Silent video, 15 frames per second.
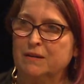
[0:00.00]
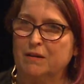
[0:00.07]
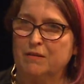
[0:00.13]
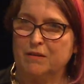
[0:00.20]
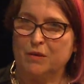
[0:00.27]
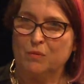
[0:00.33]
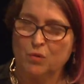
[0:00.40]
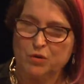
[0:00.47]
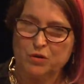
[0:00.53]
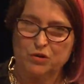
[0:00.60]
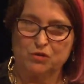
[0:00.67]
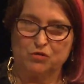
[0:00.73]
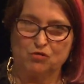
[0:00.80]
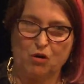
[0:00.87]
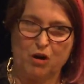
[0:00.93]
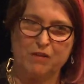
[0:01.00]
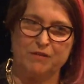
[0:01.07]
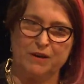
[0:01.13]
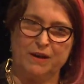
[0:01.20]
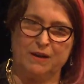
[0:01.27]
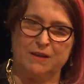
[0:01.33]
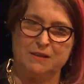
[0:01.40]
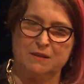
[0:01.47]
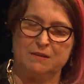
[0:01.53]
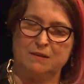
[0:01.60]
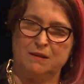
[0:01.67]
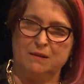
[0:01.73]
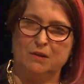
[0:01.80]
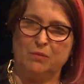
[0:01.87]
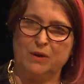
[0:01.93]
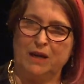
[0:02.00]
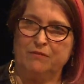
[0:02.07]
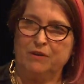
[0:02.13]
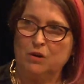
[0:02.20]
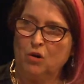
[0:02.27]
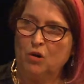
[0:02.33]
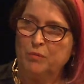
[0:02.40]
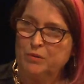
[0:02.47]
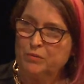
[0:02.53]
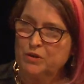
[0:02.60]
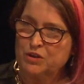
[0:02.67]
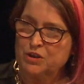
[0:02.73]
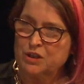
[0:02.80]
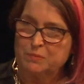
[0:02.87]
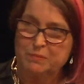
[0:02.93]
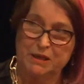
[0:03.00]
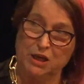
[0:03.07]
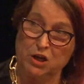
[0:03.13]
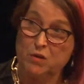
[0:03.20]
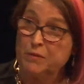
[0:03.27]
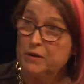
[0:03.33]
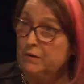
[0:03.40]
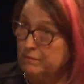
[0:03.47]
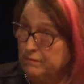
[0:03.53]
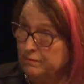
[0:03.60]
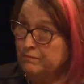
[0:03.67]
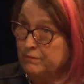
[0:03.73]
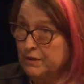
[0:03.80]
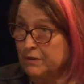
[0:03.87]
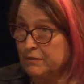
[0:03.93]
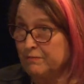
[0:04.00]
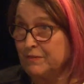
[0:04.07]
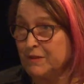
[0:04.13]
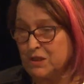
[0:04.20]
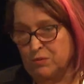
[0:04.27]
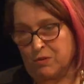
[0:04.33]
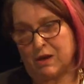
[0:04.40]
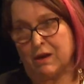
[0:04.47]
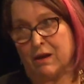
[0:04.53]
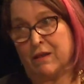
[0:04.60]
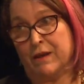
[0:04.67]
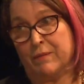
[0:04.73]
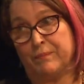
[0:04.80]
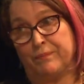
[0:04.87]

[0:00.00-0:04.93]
I think what you're driving at is the thing that we have in common, which is being human. So that's why I like that.